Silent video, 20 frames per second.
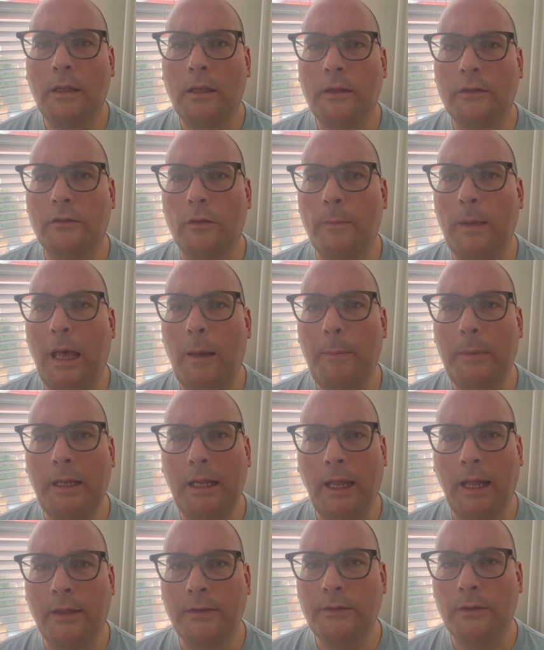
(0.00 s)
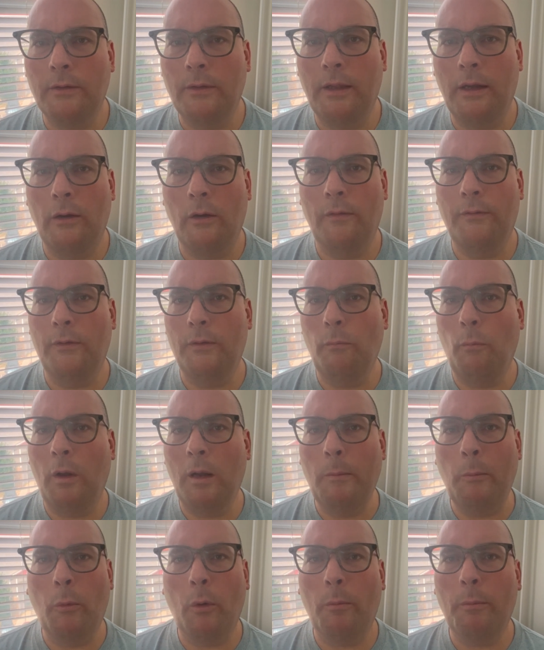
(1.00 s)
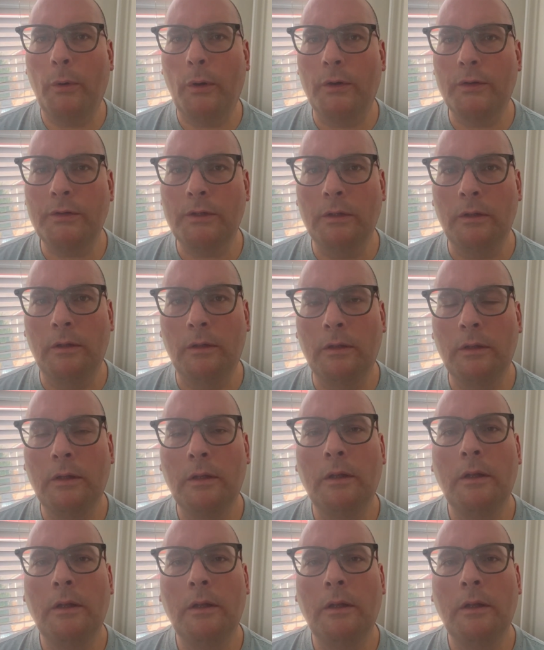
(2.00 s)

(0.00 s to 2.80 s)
so I'm happy to answer there. If you want a more personal